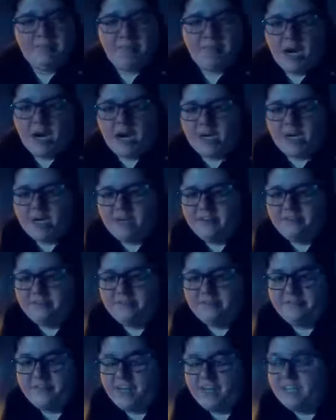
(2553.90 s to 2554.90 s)
bar
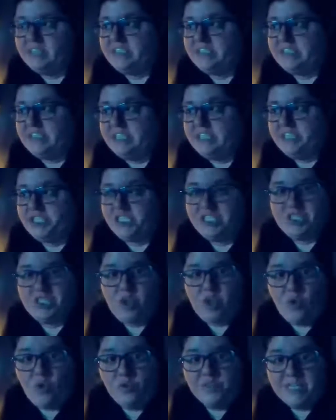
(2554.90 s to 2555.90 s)
of delicious
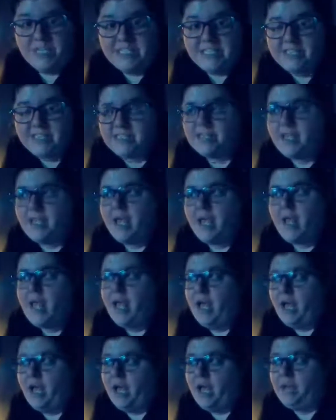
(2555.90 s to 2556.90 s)
coldness
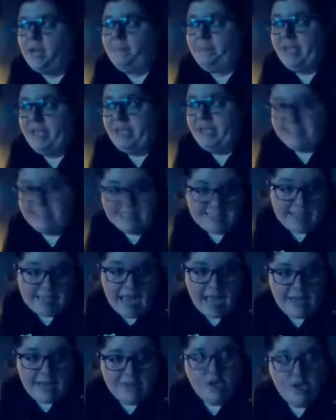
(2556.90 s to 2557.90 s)
because it's
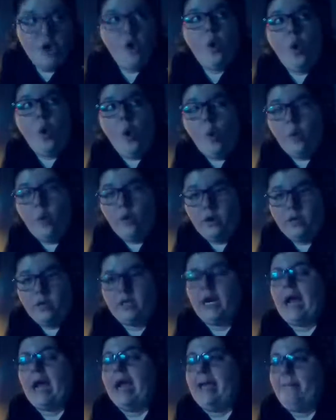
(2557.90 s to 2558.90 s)
hot.
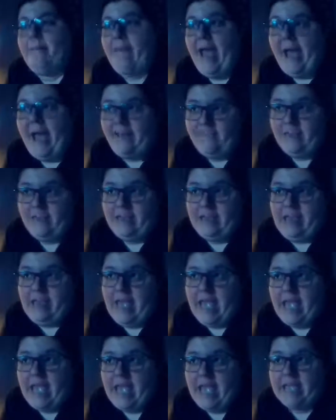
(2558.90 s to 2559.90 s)
Or I'm having
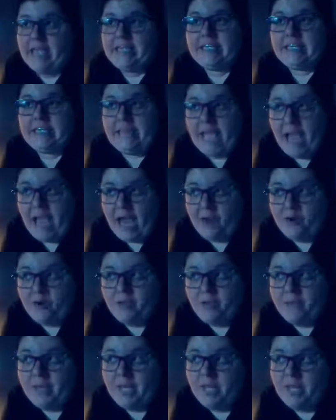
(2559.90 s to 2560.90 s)
a
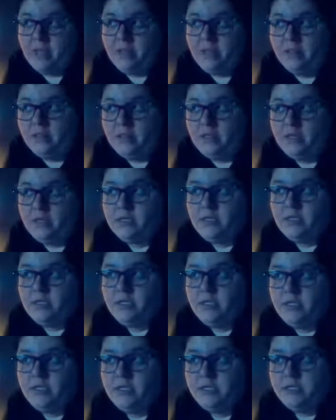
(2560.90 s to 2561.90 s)
caramel
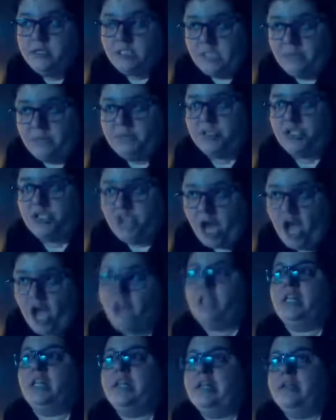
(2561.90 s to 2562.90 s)
double
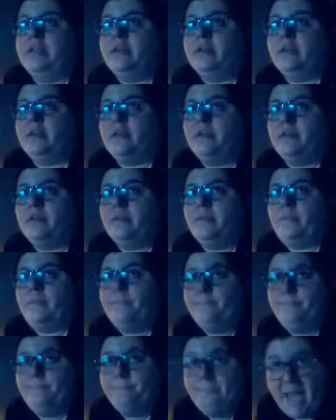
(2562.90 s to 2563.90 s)
chocolate
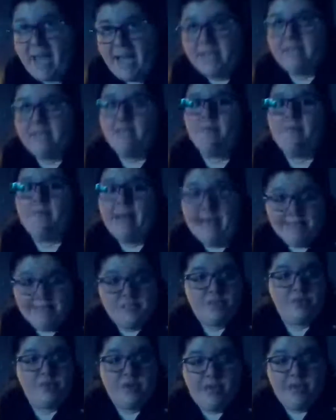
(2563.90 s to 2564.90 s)
Magnum
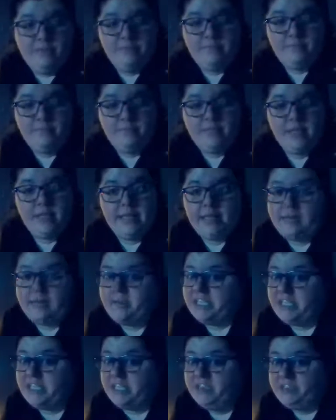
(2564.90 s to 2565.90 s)
ice cream. Let
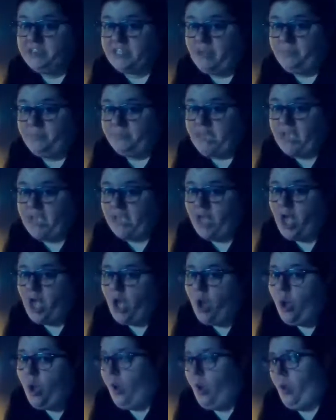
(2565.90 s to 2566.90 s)
me tell you something.
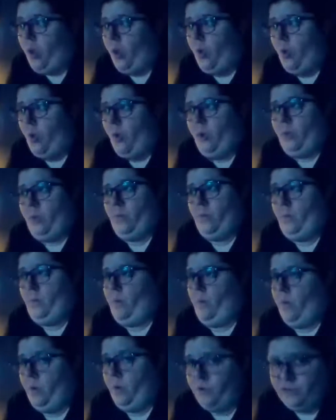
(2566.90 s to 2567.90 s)

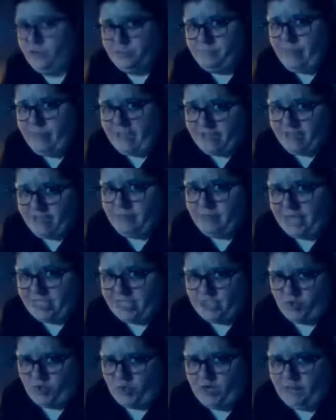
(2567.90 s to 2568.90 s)
Those Magnum
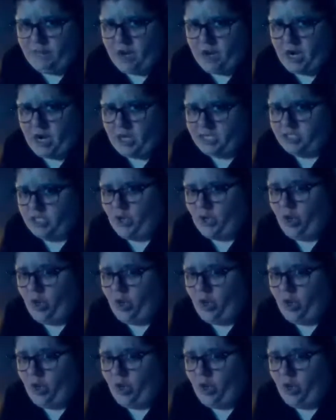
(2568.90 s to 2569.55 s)
ice cream bars,